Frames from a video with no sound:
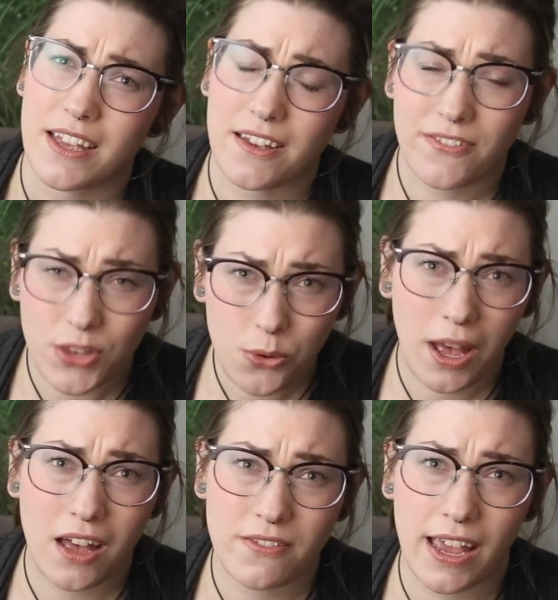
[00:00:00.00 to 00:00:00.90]
if you
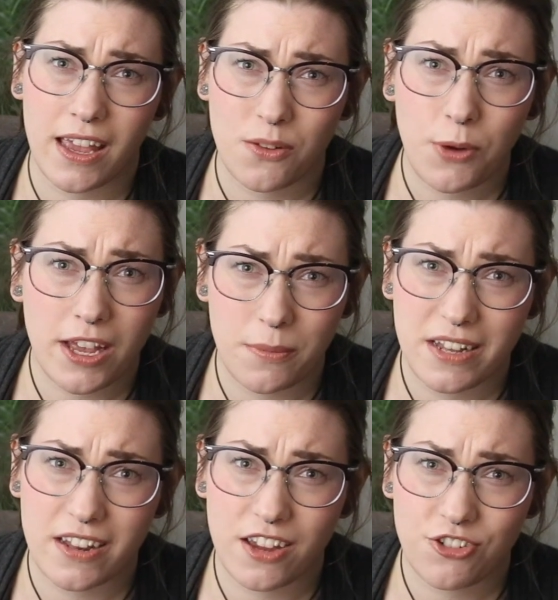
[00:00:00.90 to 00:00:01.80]
have a
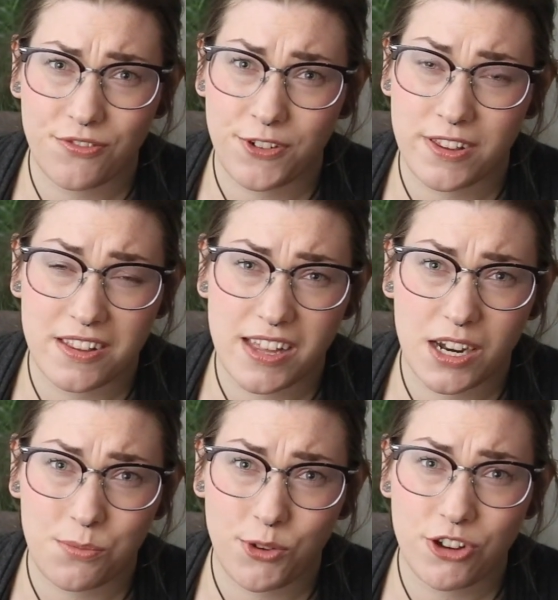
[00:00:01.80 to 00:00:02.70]
recommendation for
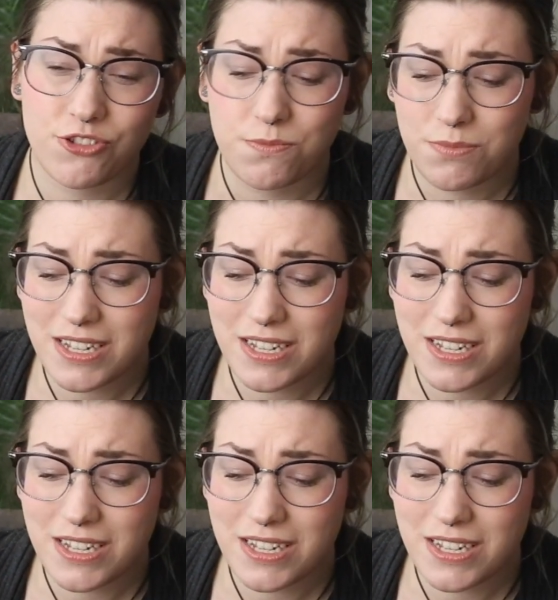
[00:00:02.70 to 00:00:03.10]
synthetic brush,